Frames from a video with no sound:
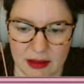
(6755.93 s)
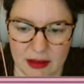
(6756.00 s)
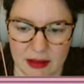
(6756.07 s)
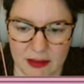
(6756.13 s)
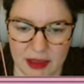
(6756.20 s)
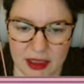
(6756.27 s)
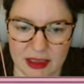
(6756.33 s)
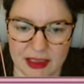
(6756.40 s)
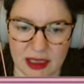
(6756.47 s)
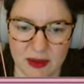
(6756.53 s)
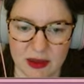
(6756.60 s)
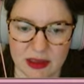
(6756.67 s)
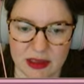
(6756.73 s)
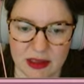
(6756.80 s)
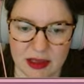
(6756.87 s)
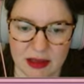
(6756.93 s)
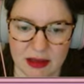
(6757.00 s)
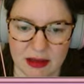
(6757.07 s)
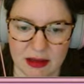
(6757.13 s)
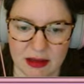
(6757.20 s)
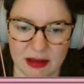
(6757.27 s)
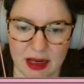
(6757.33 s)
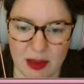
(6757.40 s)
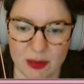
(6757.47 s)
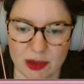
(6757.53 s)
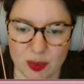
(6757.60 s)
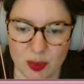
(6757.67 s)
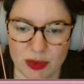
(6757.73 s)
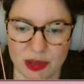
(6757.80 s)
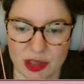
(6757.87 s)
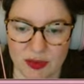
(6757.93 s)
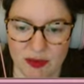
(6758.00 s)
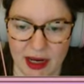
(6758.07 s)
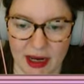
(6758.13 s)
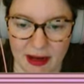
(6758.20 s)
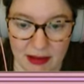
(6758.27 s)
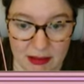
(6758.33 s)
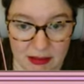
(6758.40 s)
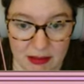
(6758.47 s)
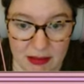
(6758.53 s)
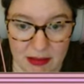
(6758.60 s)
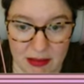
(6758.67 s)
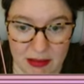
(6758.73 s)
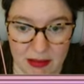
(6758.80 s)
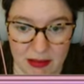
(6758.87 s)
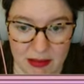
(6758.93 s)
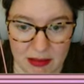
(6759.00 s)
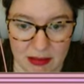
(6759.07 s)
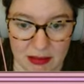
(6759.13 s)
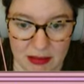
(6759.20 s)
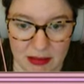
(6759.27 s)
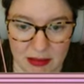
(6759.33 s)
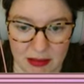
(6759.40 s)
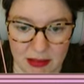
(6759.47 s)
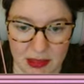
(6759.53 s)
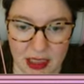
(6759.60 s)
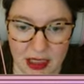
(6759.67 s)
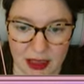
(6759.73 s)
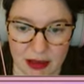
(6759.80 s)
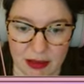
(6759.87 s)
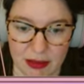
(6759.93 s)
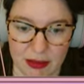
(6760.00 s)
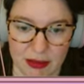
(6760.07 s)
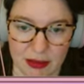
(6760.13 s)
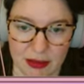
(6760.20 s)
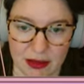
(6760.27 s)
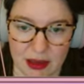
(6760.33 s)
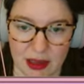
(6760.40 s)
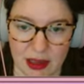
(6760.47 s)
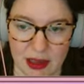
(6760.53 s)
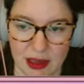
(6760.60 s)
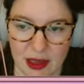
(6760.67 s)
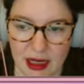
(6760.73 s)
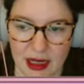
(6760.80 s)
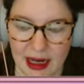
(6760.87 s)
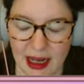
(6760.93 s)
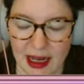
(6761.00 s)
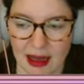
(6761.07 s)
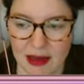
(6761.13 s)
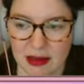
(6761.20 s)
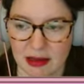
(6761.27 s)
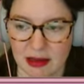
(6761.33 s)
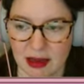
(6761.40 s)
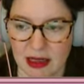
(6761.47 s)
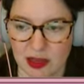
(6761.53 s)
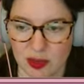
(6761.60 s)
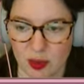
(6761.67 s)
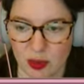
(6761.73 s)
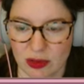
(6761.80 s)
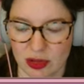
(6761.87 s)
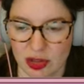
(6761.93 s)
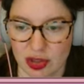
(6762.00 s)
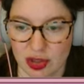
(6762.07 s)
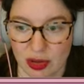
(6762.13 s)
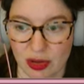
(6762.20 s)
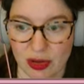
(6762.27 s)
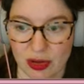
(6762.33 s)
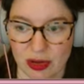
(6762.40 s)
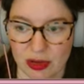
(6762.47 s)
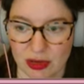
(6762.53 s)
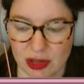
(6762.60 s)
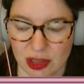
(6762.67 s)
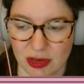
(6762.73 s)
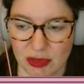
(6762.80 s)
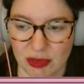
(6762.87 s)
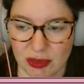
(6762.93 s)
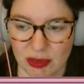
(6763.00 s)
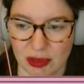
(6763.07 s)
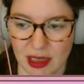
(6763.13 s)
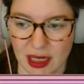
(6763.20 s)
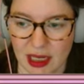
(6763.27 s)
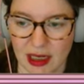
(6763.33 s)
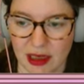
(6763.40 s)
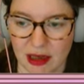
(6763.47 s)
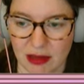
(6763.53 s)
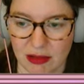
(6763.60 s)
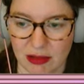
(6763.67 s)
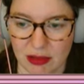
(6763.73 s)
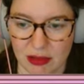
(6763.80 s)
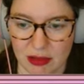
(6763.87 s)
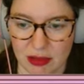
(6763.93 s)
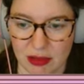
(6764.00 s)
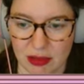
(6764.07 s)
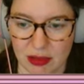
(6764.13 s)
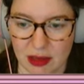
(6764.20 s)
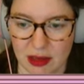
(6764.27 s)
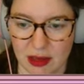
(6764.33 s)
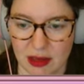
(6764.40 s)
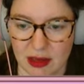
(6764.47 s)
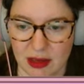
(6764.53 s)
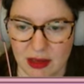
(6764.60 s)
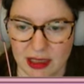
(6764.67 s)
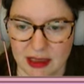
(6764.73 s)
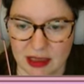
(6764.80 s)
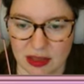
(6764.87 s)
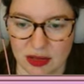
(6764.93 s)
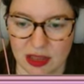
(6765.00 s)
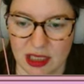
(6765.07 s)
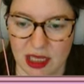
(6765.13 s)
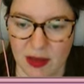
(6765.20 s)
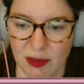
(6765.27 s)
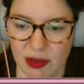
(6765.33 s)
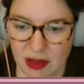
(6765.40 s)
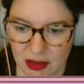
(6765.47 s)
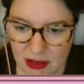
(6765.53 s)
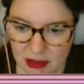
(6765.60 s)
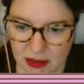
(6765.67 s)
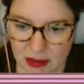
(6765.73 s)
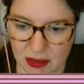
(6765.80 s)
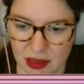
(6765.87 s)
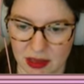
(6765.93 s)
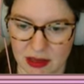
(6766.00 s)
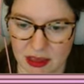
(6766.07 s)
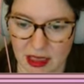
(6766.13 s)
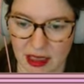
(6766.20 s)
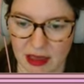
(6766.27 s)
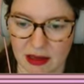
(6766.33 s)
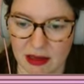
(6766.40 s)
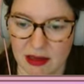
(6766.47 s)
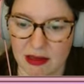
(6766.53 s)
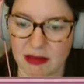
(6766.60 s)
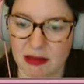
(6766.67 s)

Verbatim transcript: Because I was wondering, you know, and I just wasn't sure. So getting you, like discussing it with you, has like